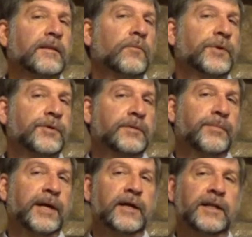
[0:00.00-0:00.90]
when you
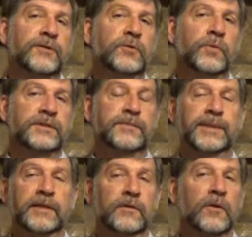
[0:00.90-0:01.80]
compare that to what's
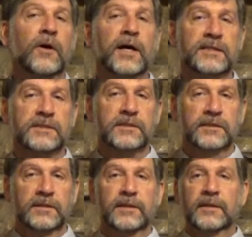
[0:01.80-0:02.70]
being lost,
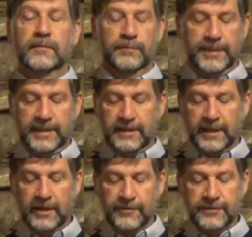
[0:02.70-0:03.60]
be it
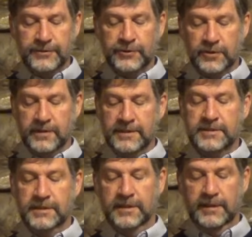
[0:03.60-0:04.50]
health
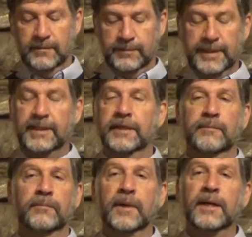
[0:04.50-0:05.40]
insurance, being
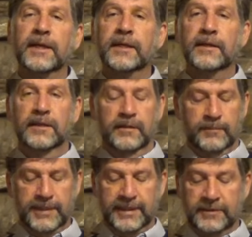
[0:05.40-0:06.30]
it money,
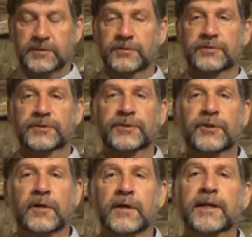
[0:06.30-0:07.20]
being Social
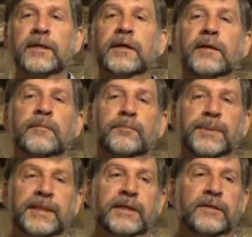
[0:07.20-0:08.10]
Security,
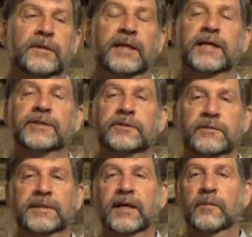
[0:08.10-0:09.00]
being the national
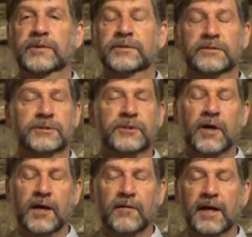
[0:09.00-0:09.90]
debt, which is
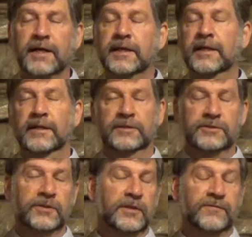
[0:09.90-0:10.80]
skyrocketing and it's
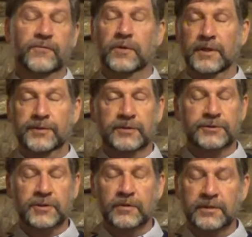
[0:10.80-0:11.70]
going to fall on your
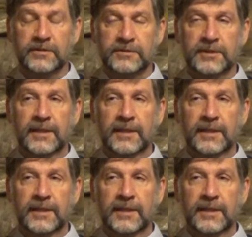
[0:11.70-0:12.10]
shoulders,